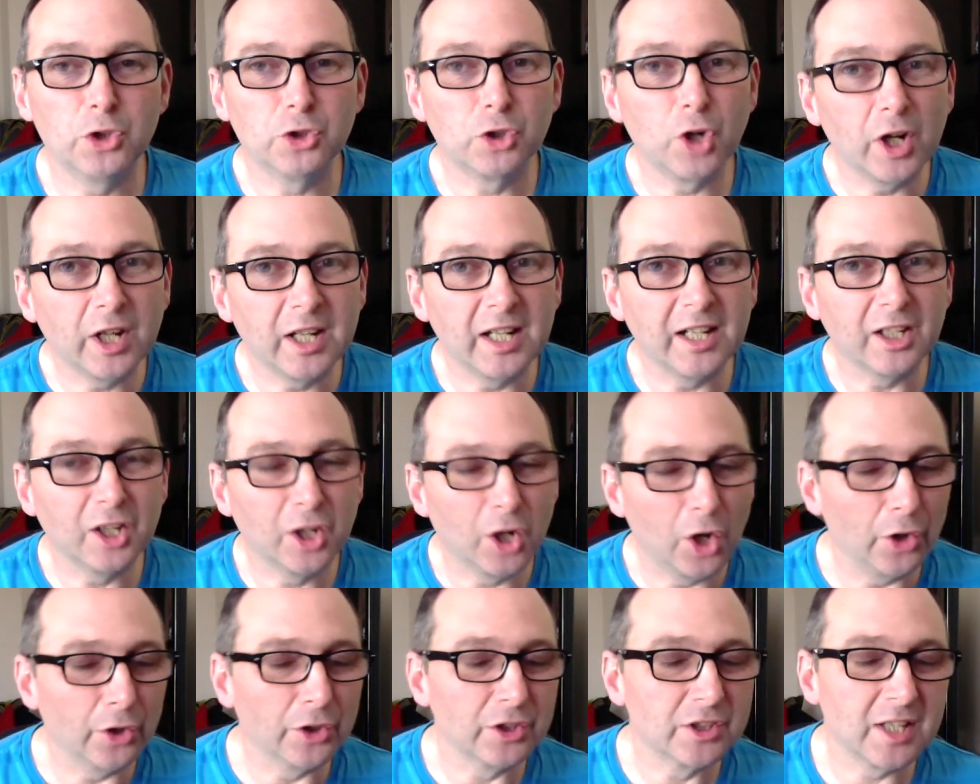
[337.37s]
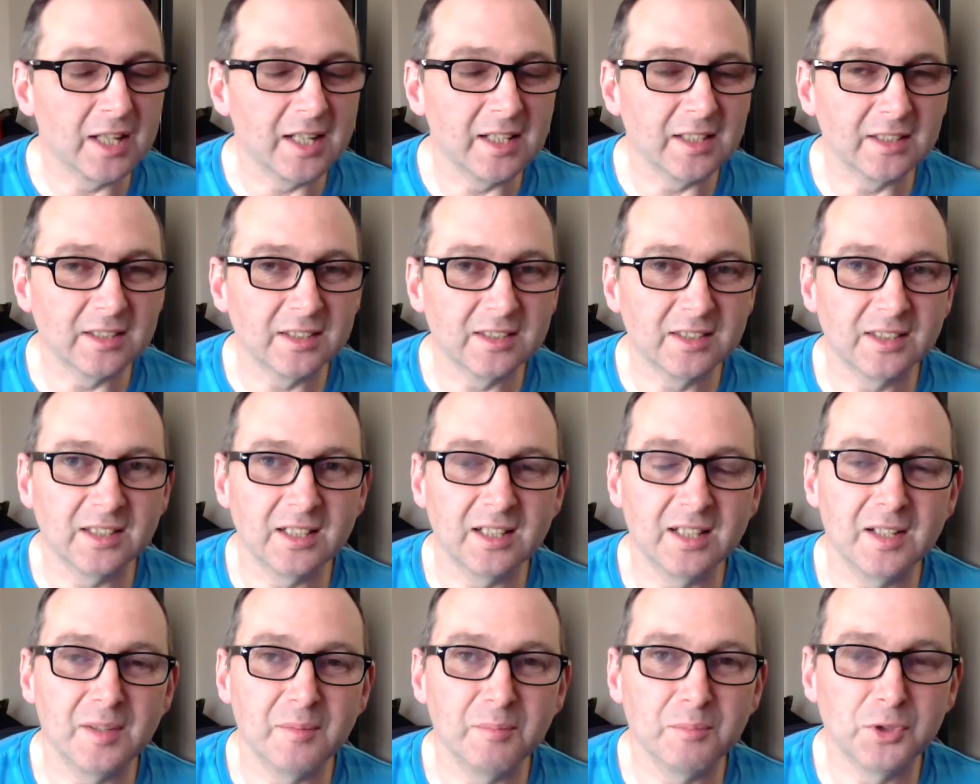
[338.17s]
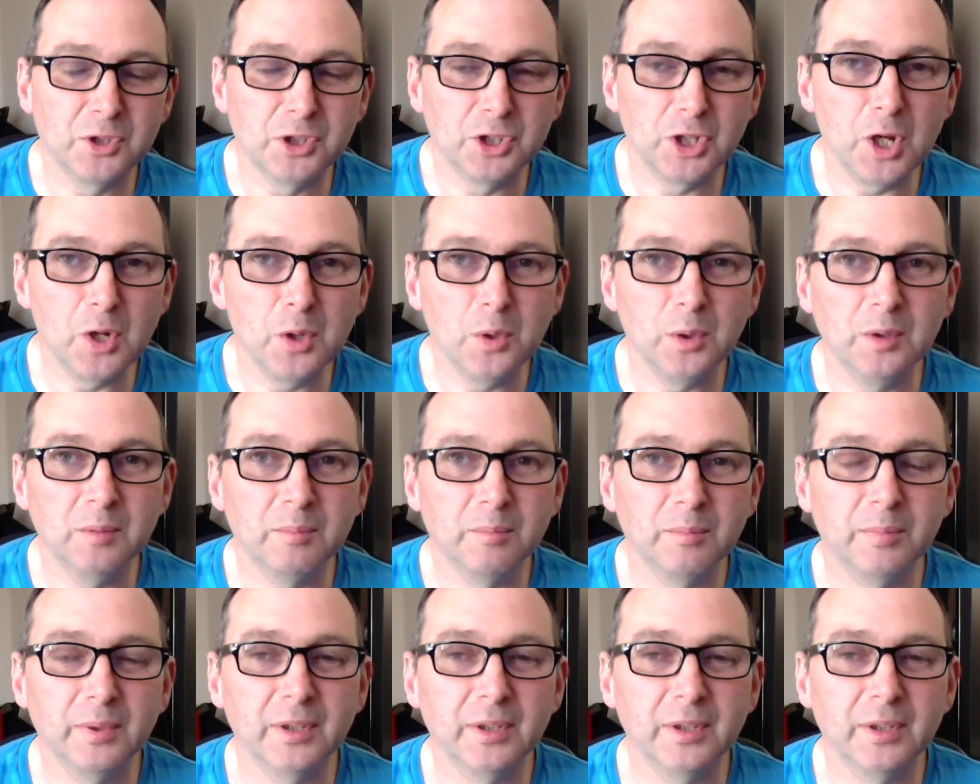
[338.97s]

trucking content soon.